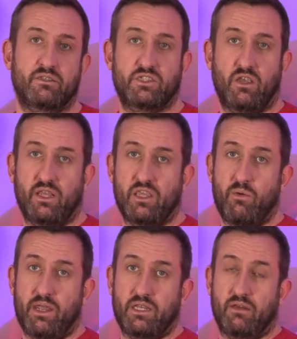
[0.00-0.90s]
so that
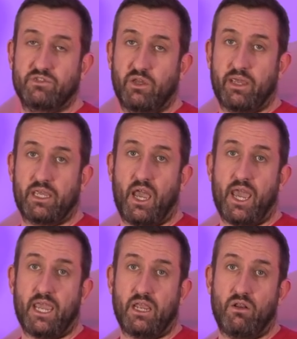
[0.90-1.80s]
you end up doing
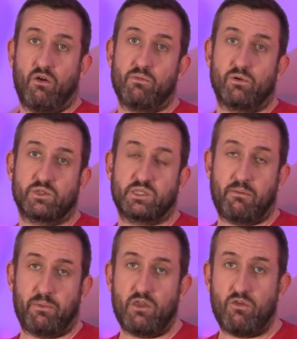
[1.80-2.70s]
a lot more
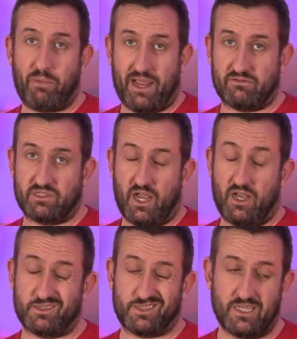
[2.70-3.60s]
CPU bound
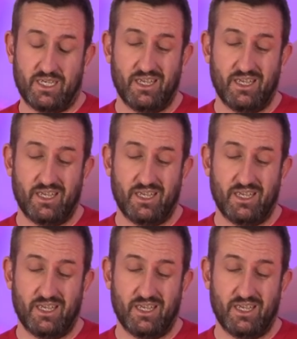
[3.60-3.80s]
tasks.